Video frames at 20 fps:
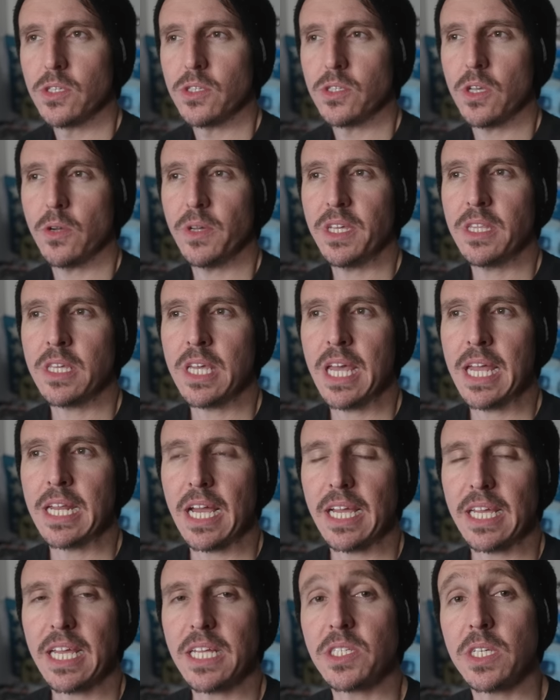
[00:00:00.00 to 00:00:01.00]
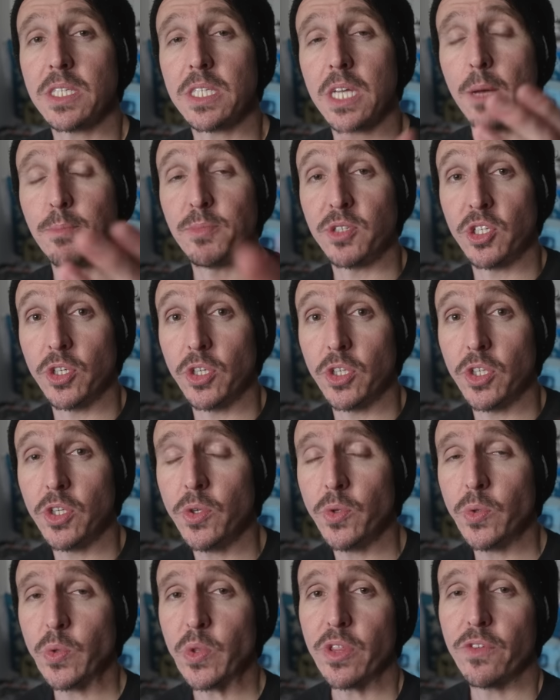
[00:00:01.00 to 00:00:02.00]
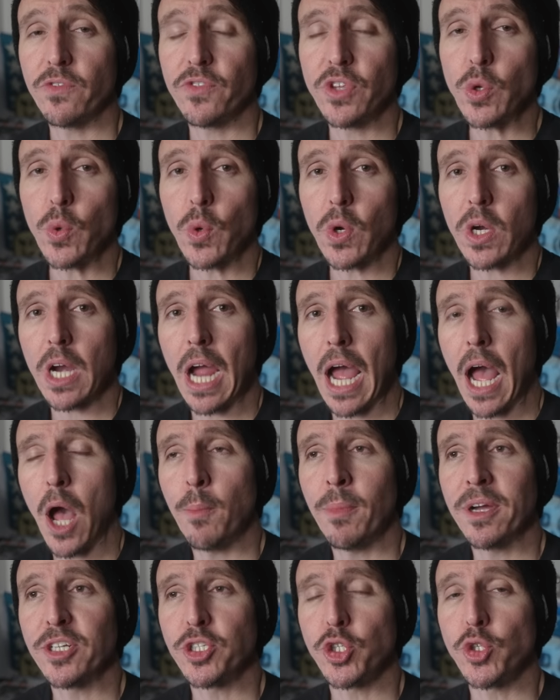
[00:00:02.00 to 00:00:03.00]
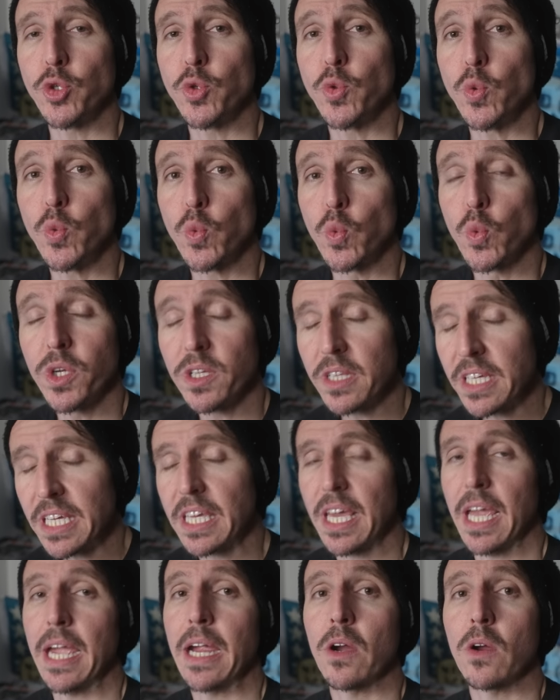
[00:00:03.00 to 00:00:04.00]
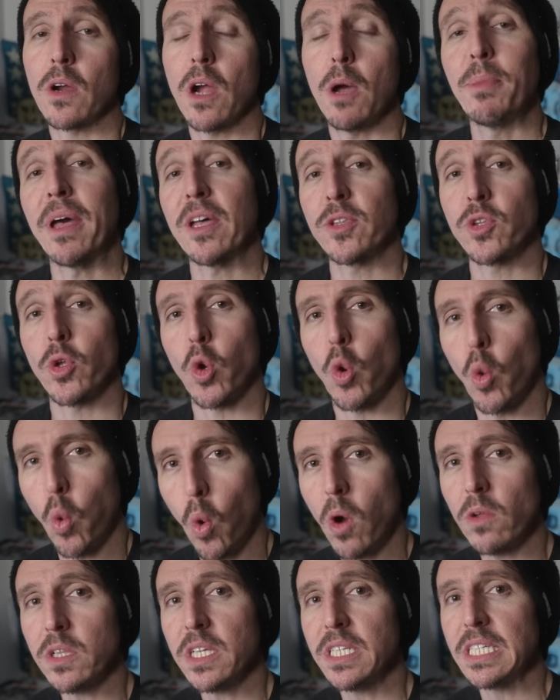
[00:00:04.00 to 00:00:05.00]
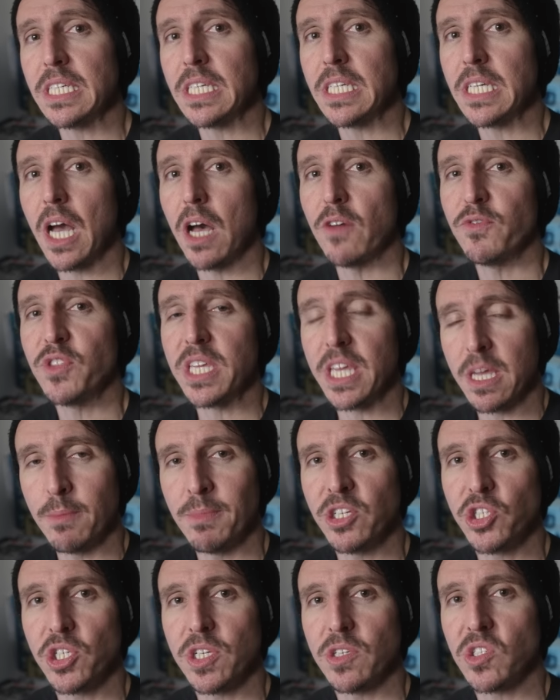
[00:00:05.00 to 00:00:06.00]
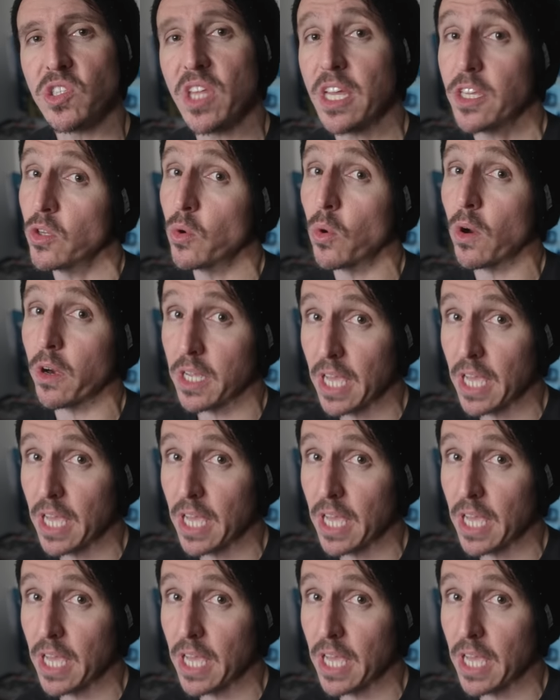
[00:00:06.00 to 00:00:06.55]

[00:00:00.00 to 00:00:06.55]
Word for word: So in the end, I guess it's up to you, the viewer, how much you really care about the quality of the images that you are